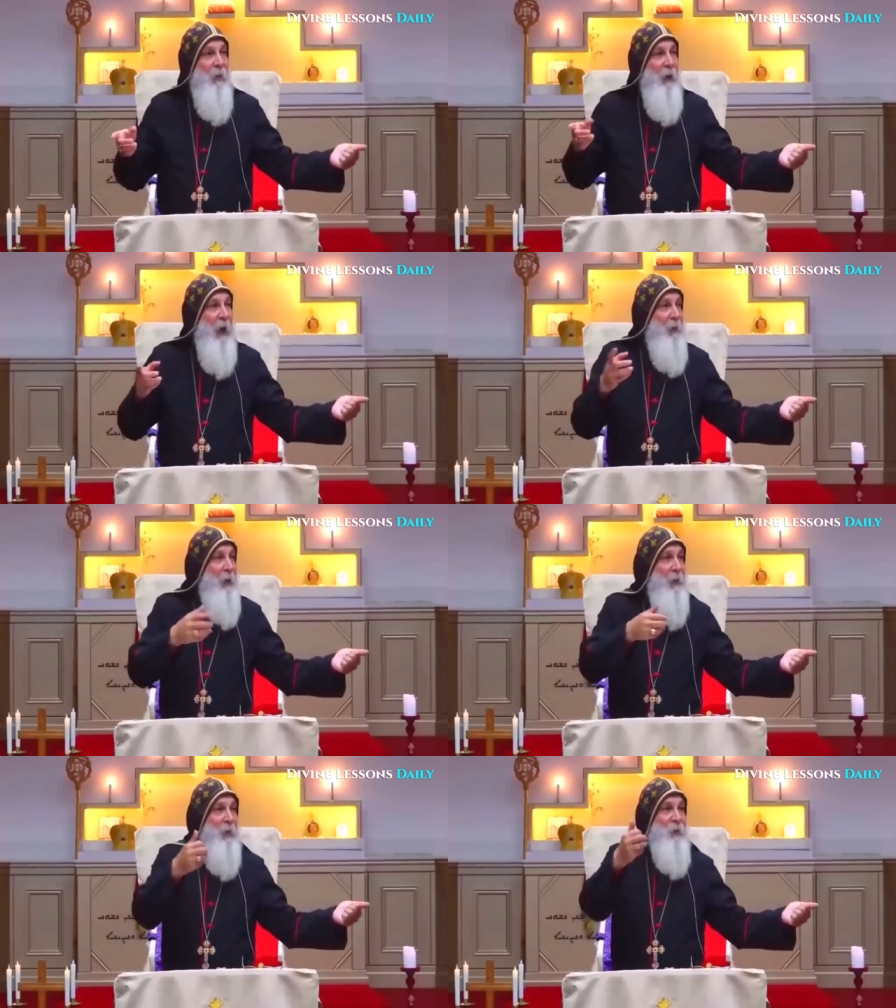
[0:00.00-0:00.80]
How
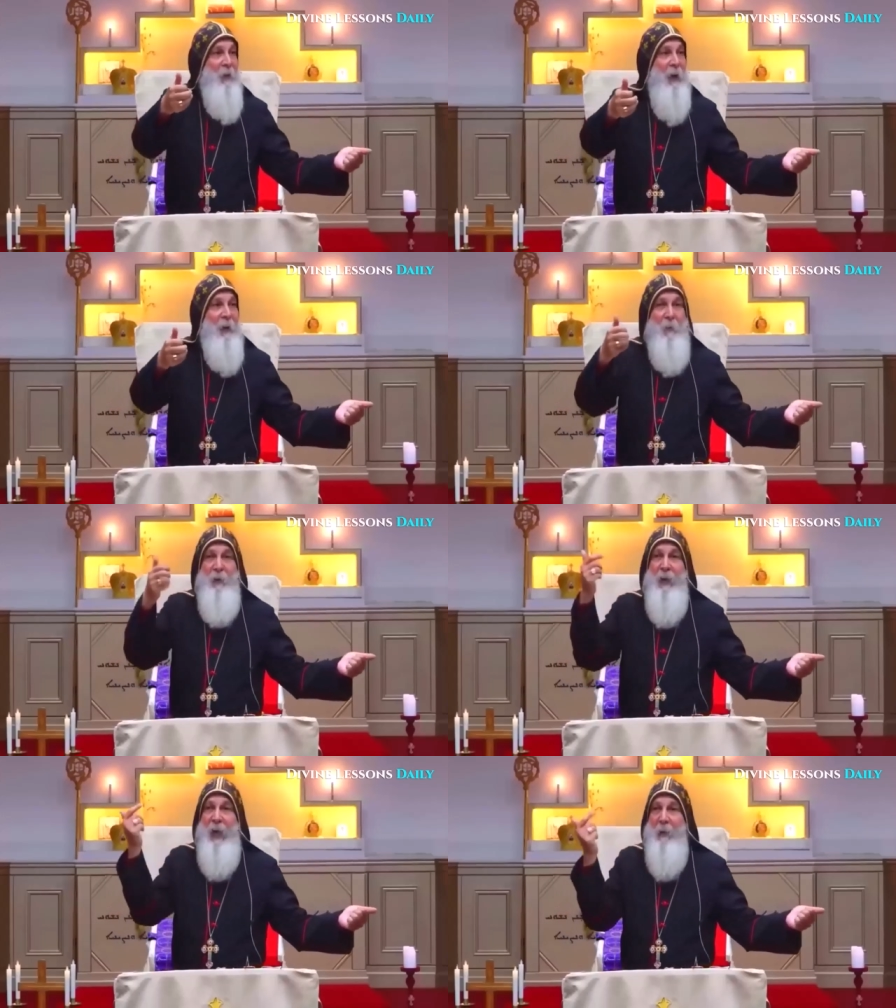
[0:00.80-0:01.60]
can this Father
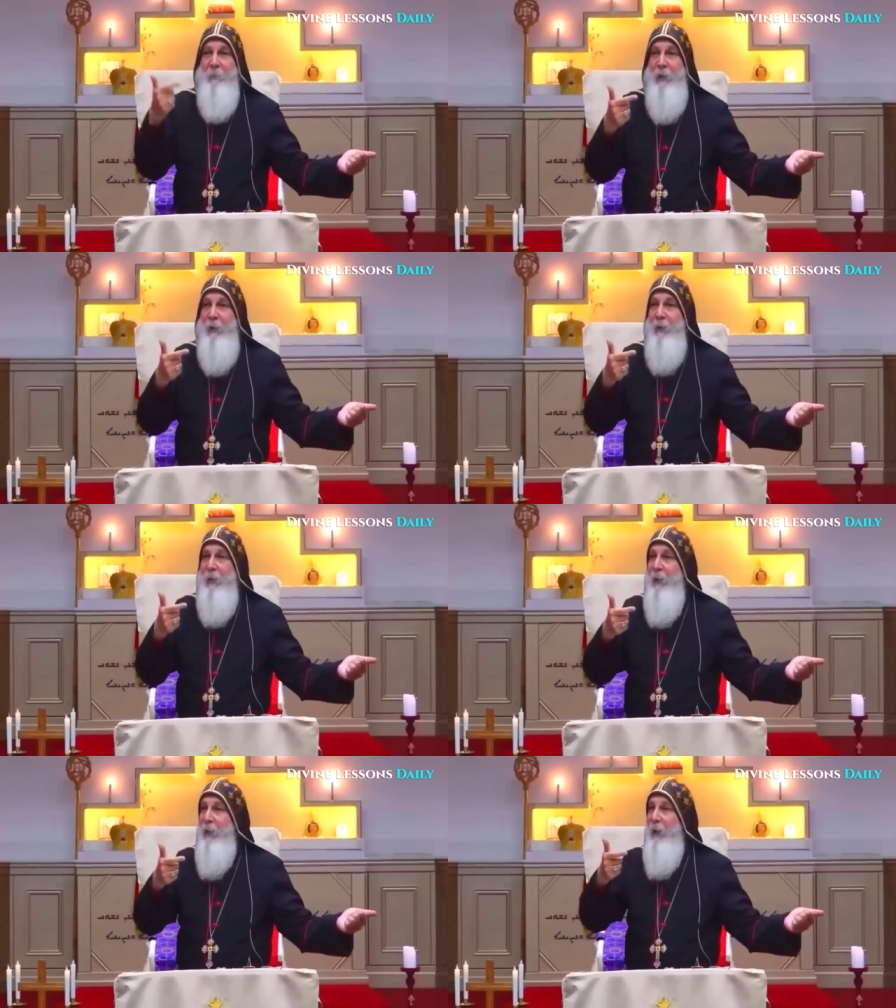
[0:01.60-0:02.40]
be happy
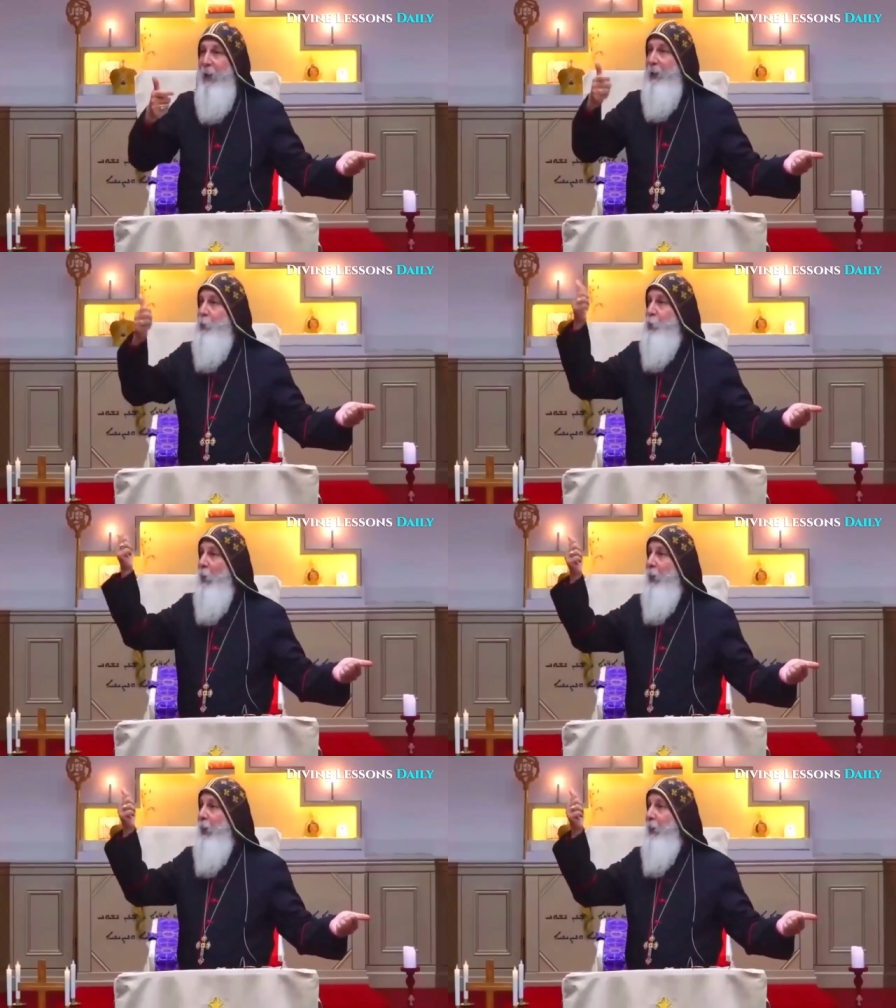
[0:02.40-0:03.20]
and
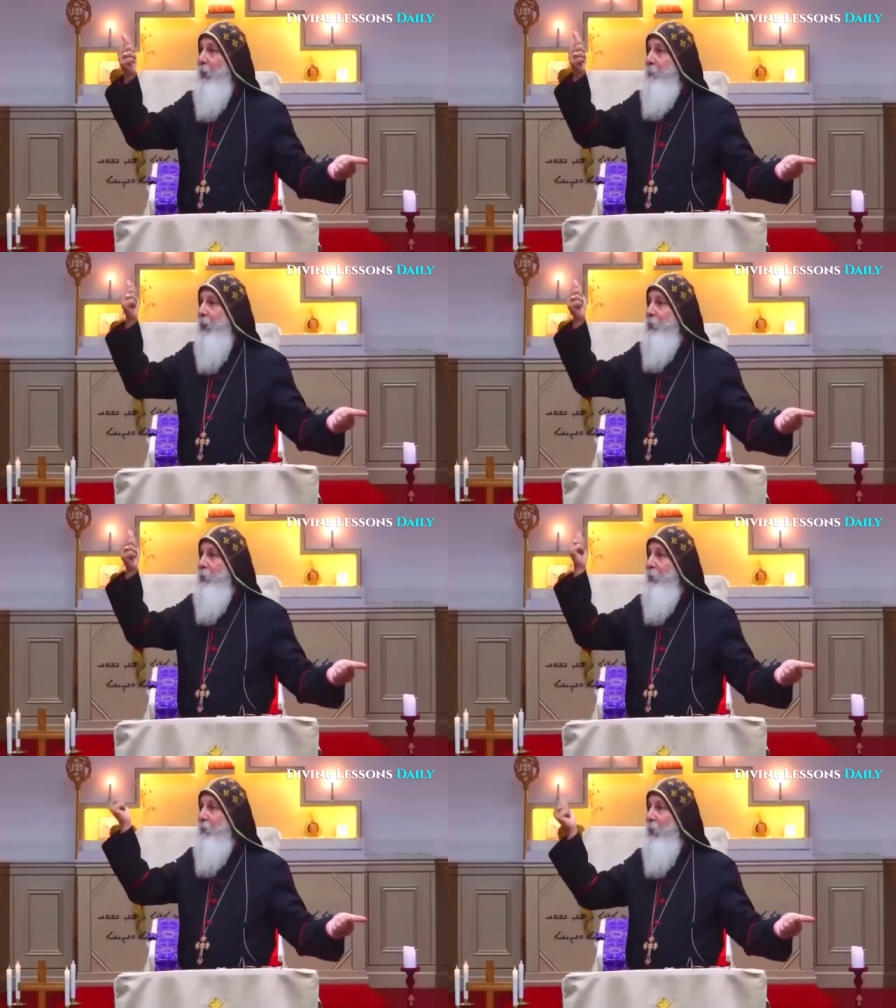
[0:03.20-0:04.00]
enjoying the
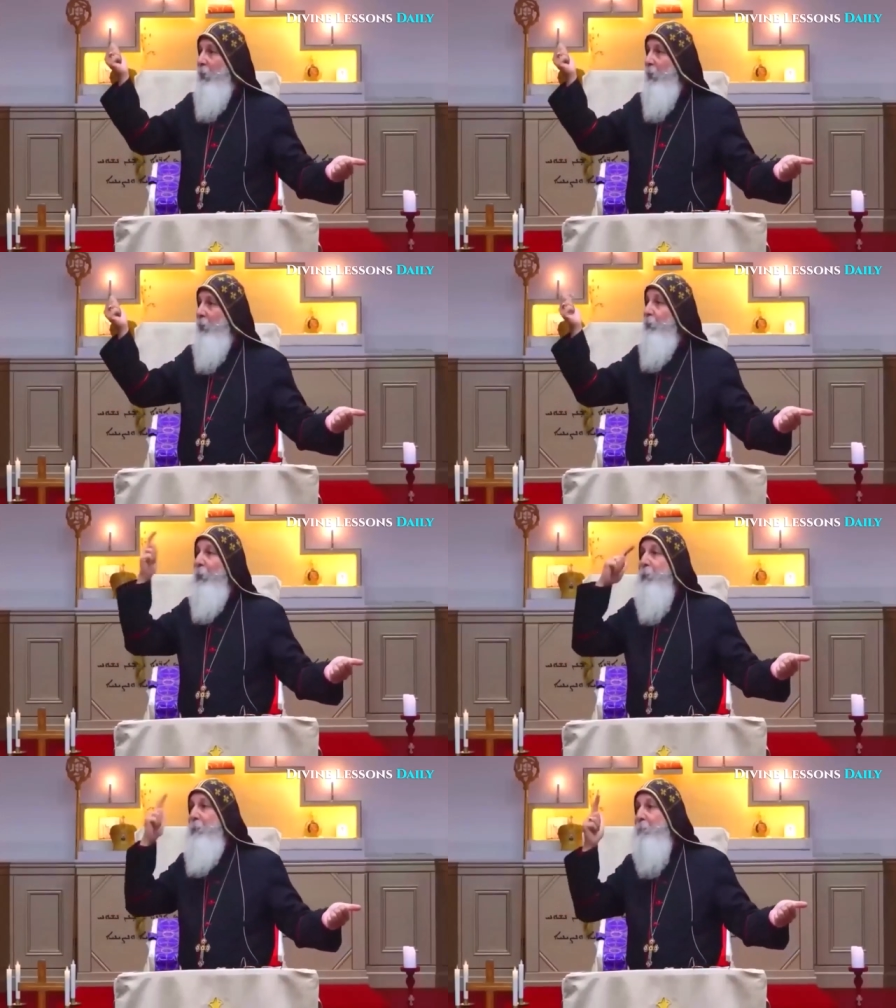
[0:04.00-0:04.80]
presence of the Lord,
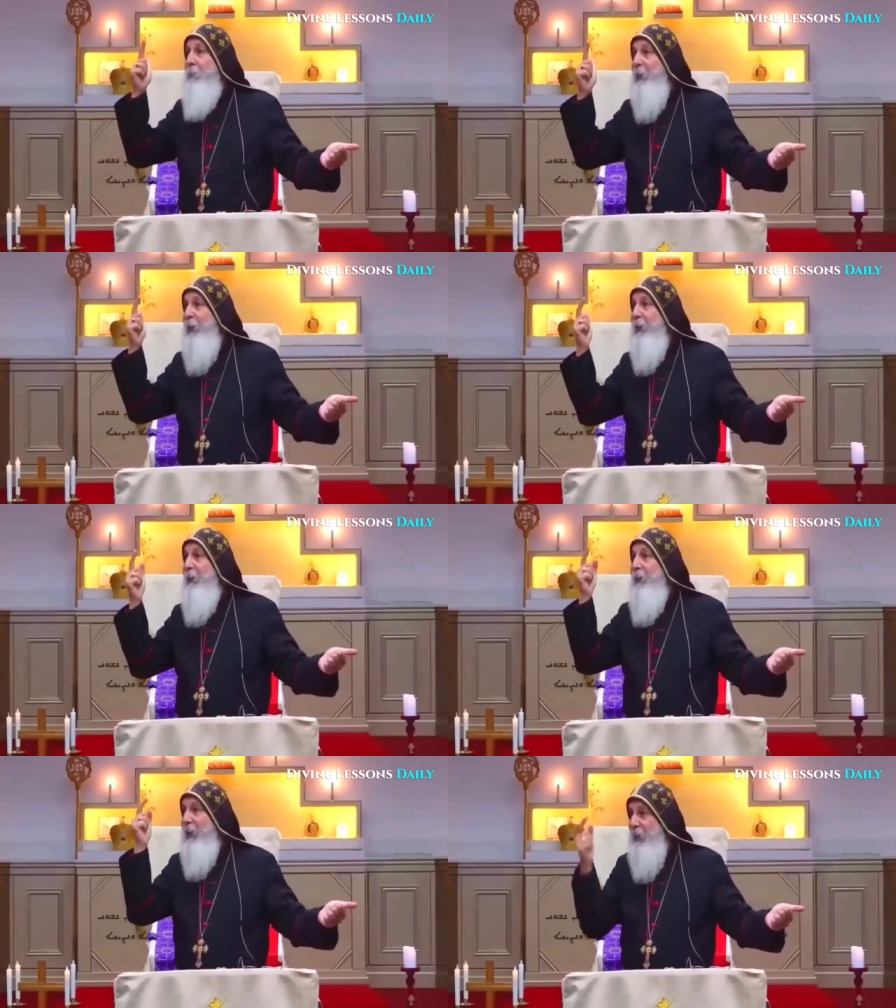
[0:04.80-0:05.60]

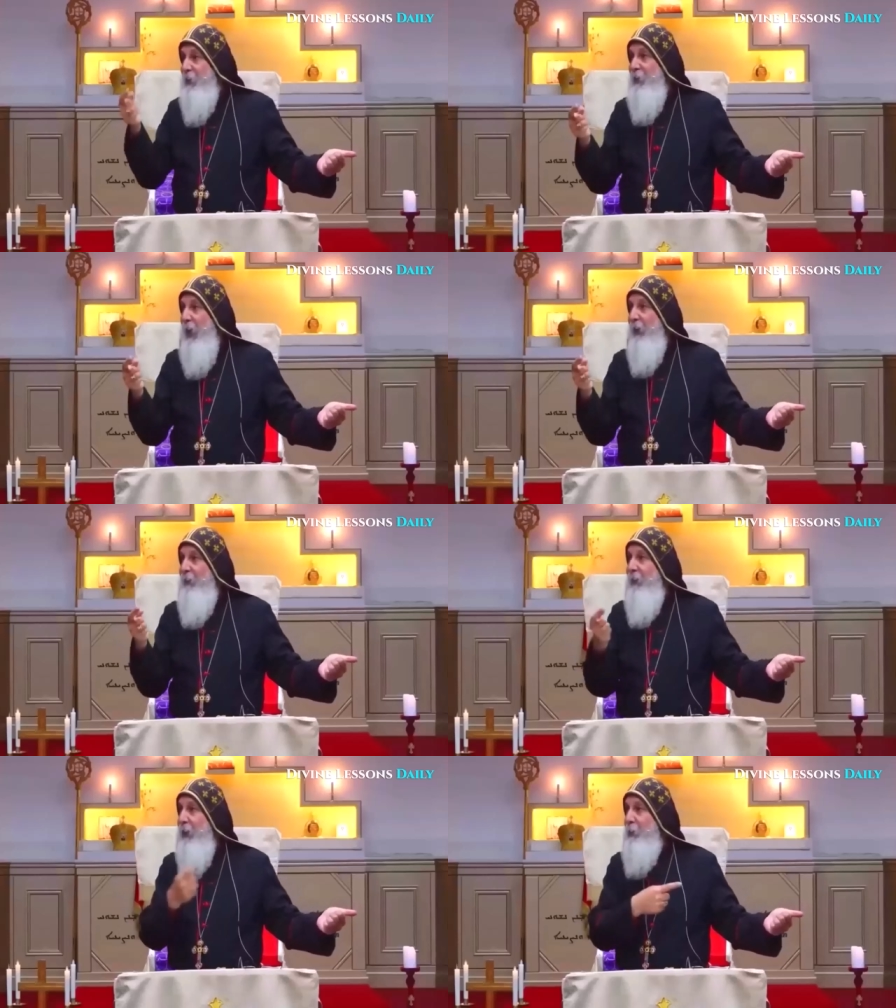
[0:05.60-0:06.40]
remembering his
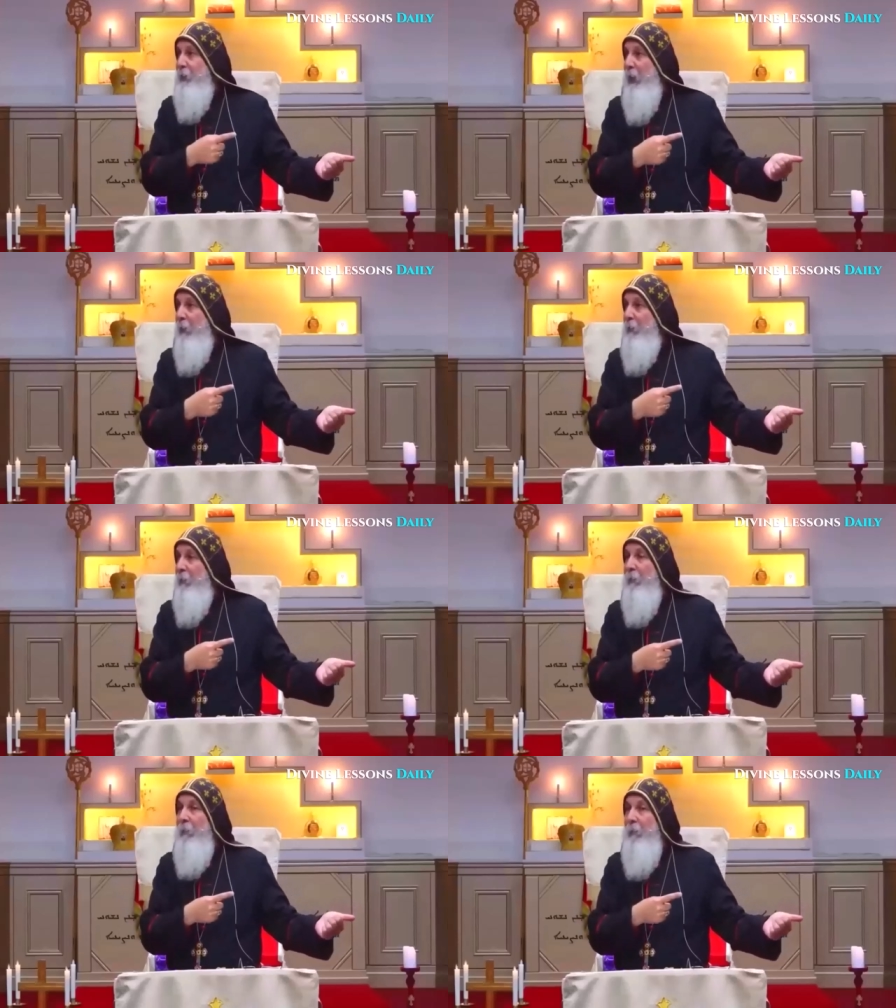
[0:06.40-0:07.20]
Son is in hell?
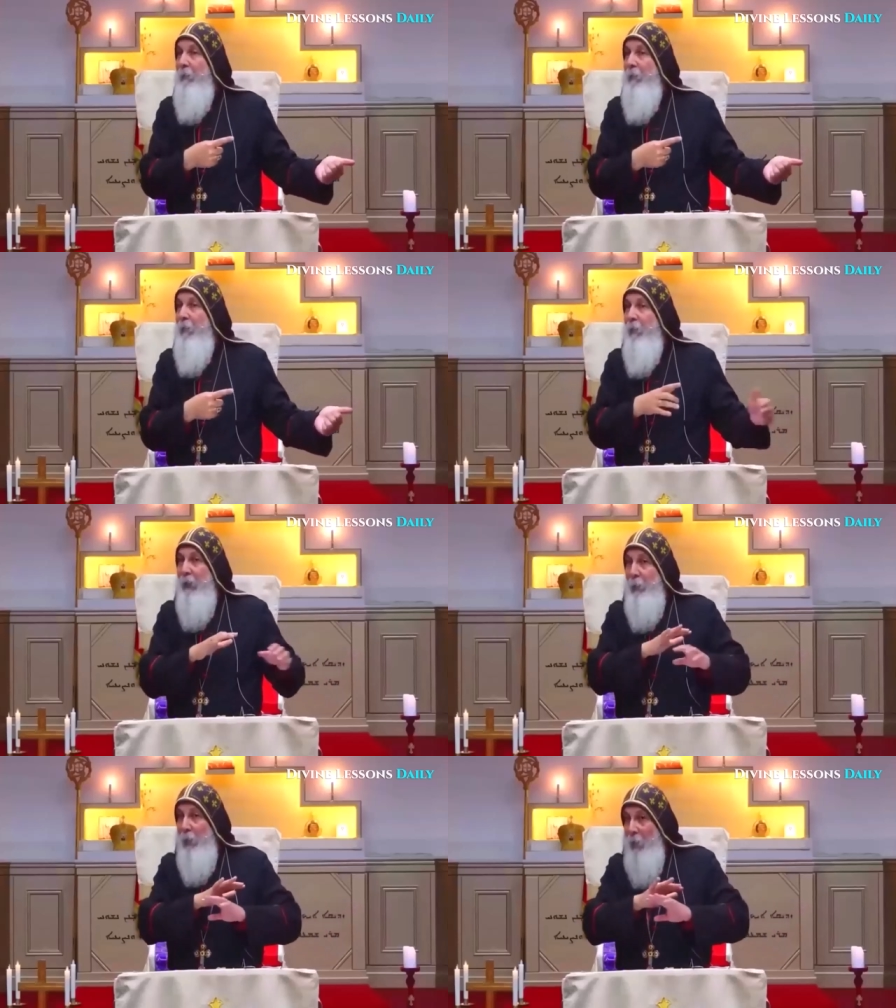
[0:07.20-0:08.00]

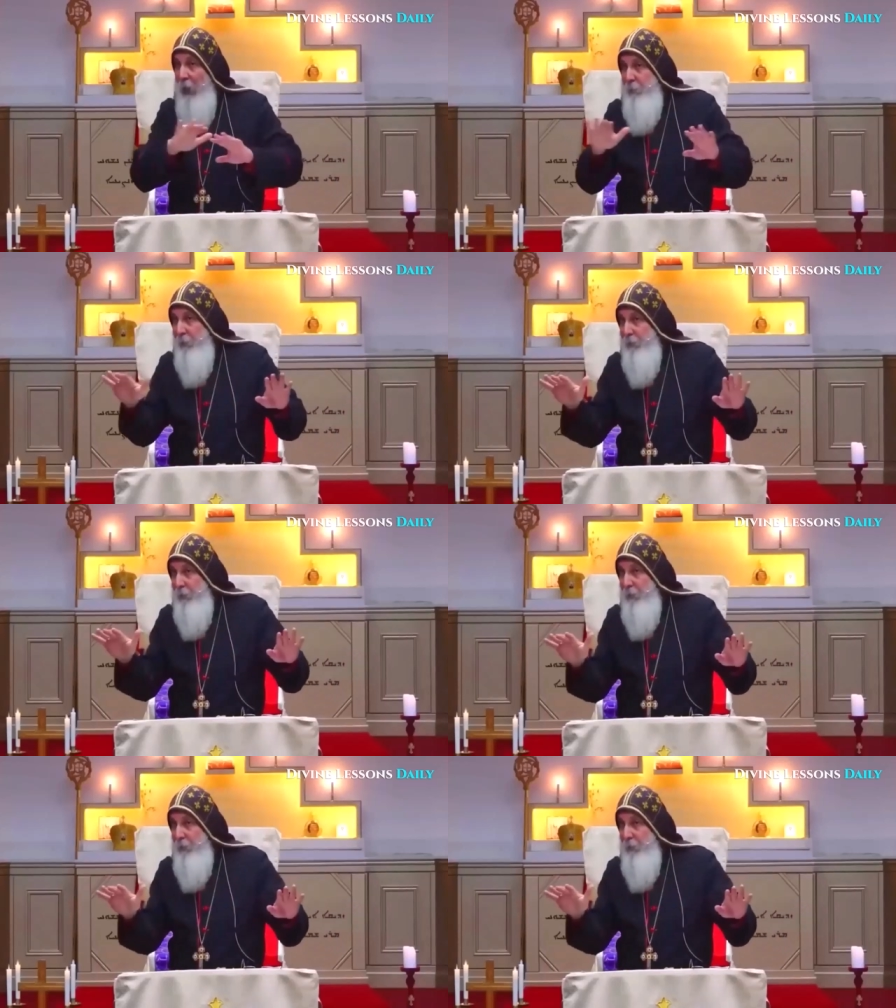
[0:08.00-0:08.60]
He will wipe it.